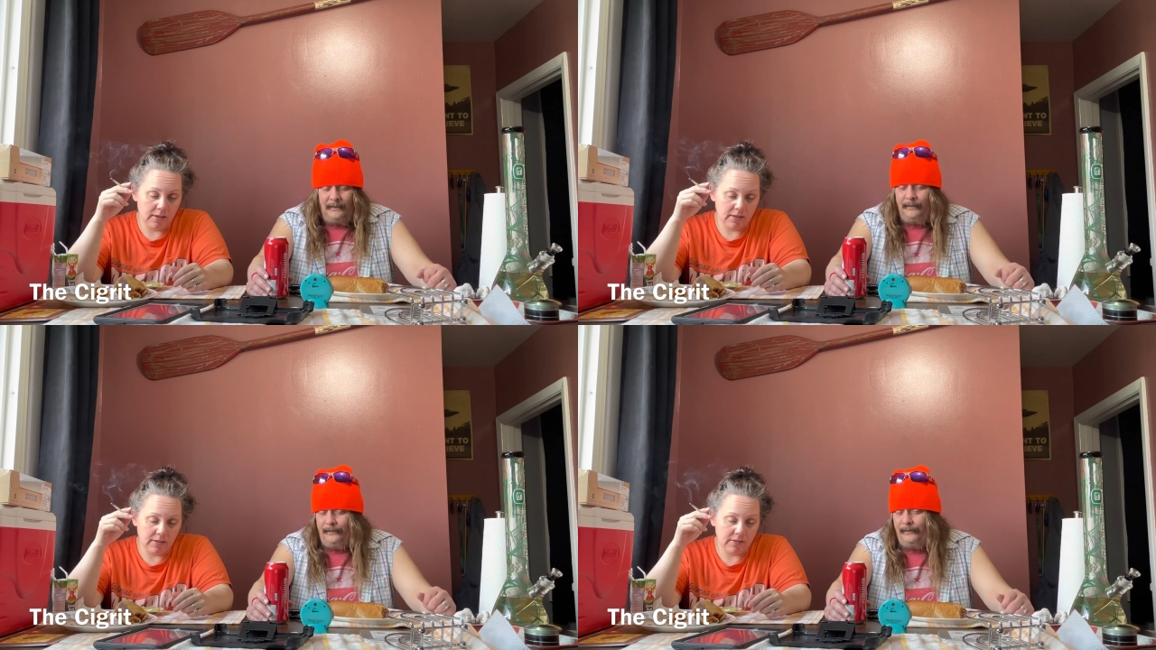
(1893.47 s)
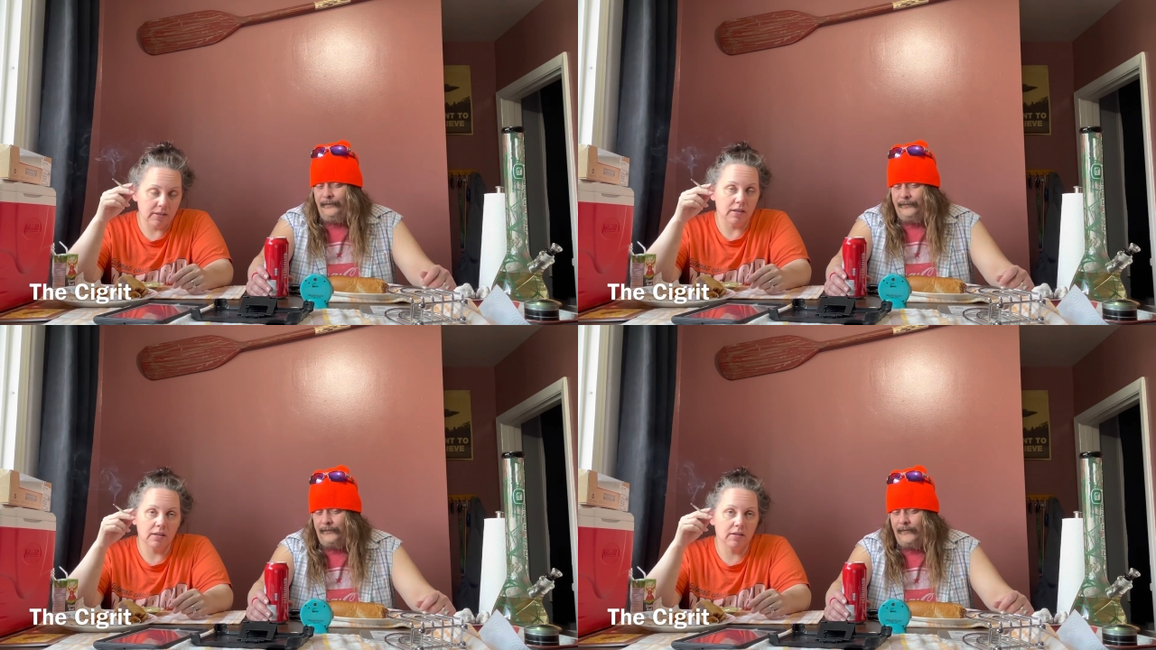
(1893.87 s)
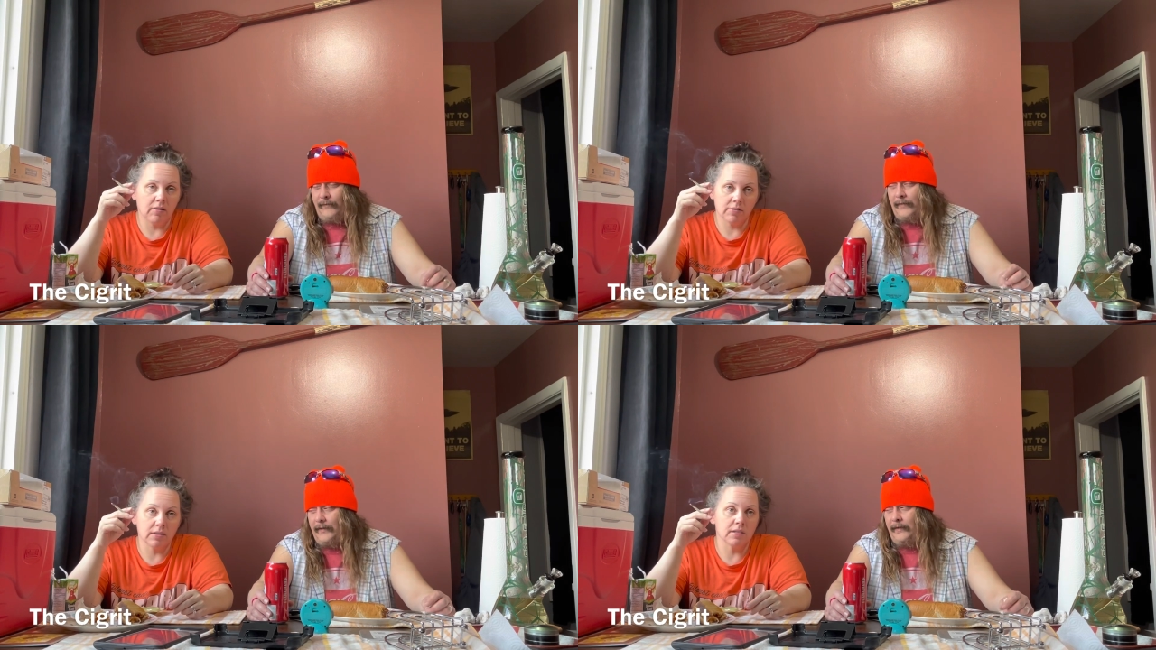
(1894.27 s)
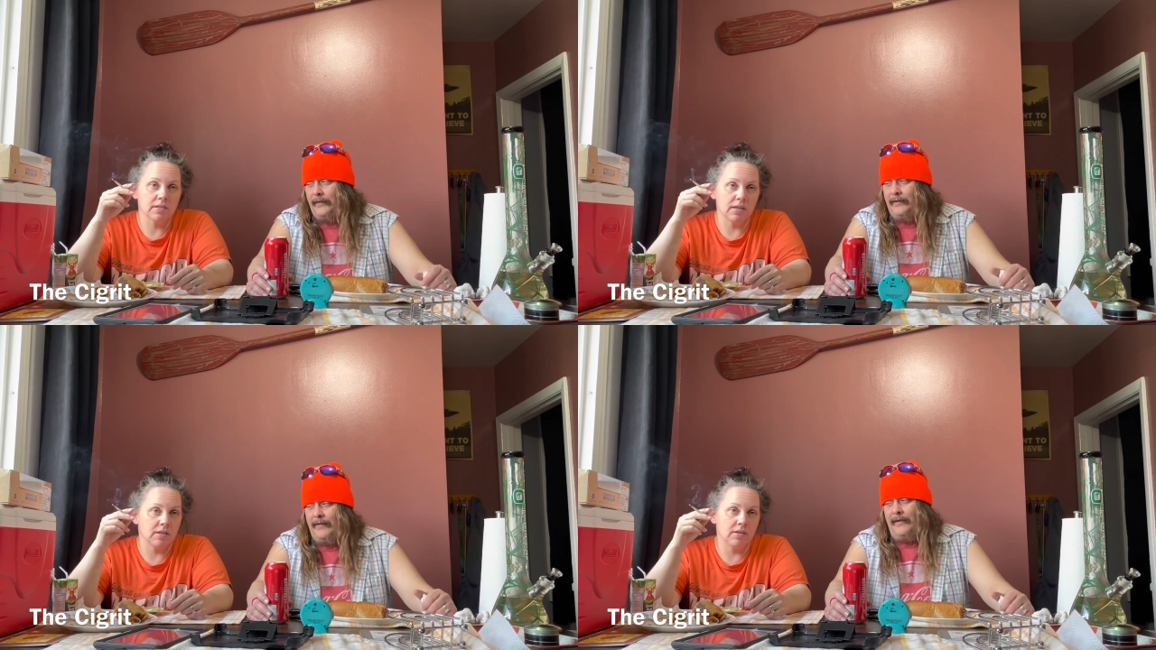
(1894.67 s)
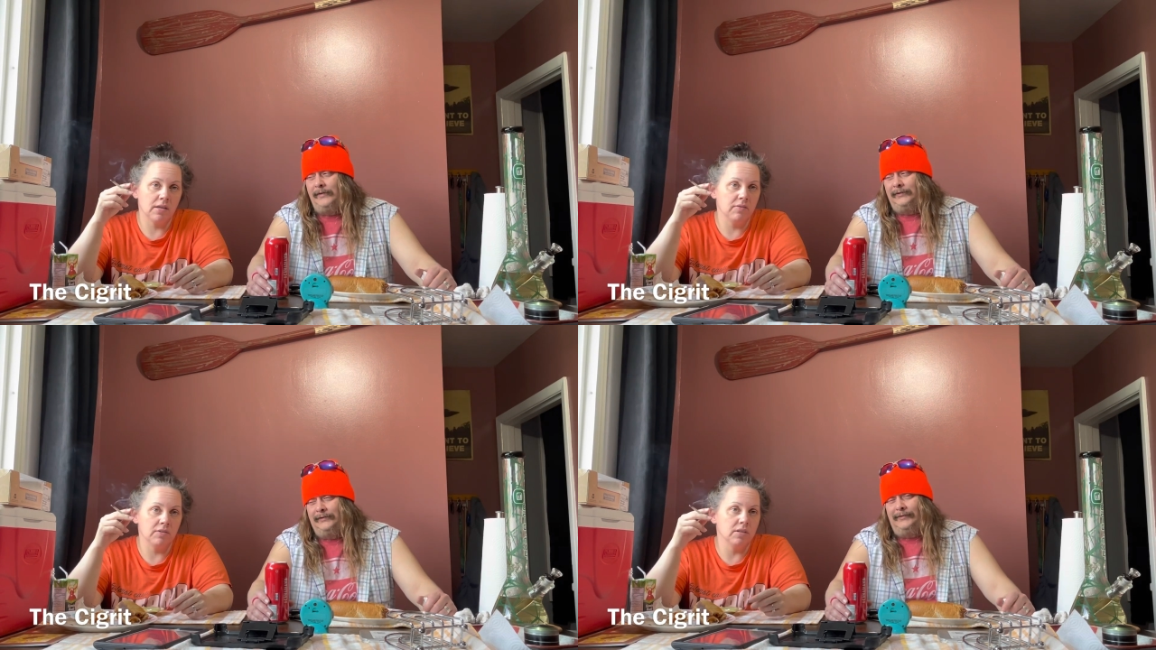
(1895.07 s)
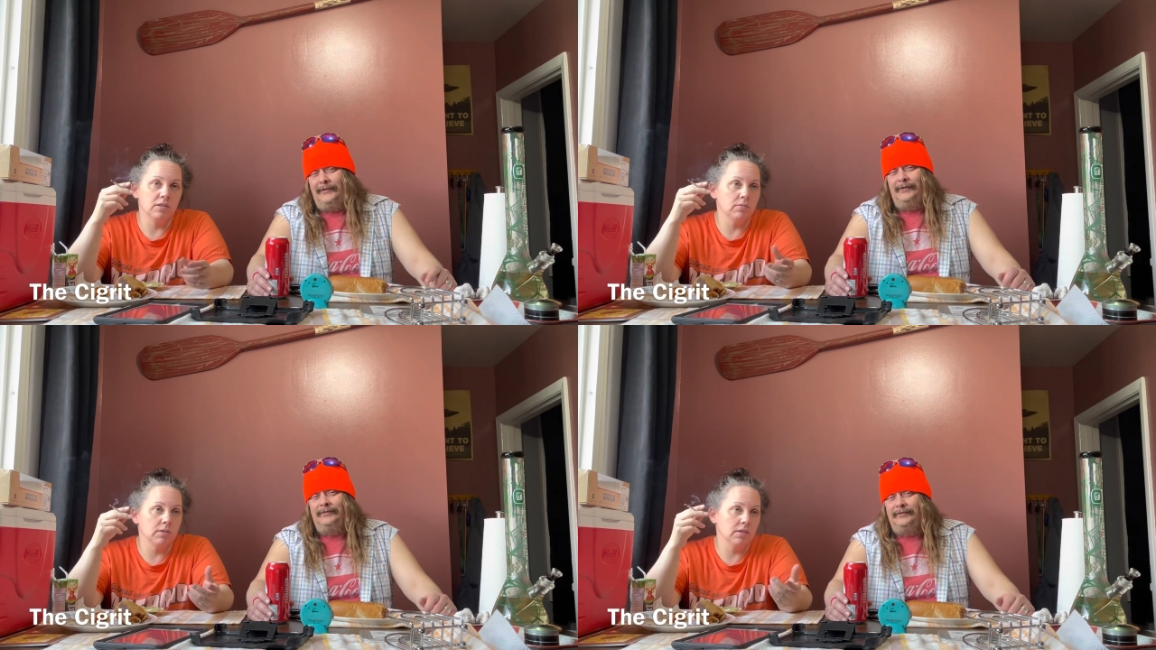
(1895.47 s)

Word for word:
Speaker 1: Because I was listening. You didn't even do it.